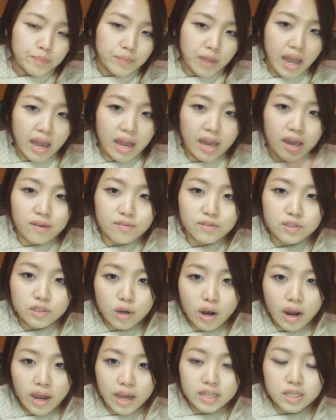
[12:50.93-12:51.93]
I have
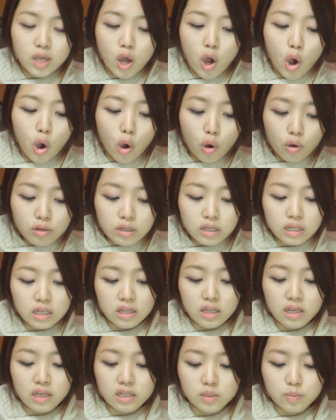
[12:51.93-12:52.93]
tried only
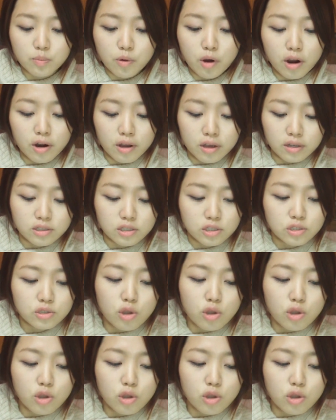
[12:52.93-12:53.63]
these products,